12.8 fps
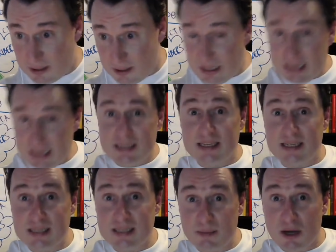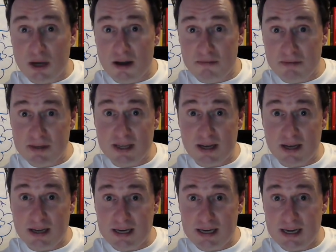Easy Slim Coffee is not
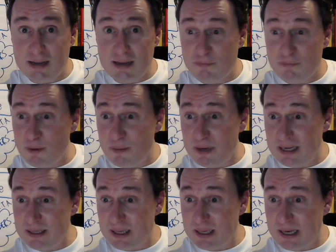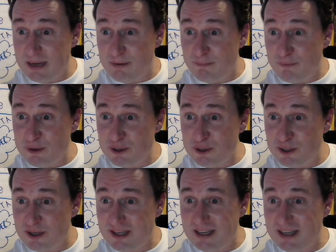getting any of our money today,
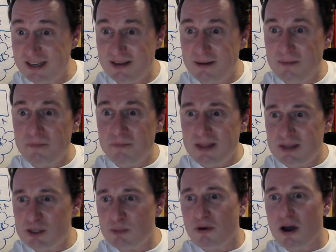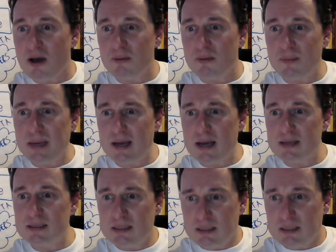unfortunately. It's a problem, eh, guys?
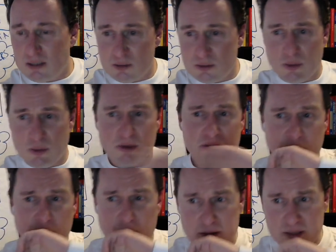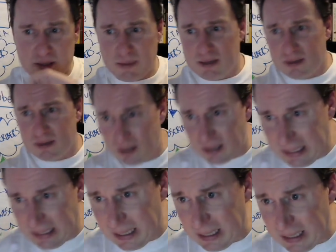Because we work so hard to make
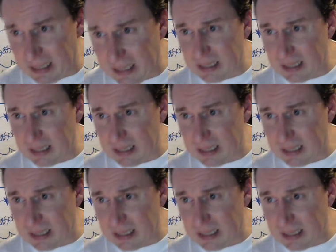the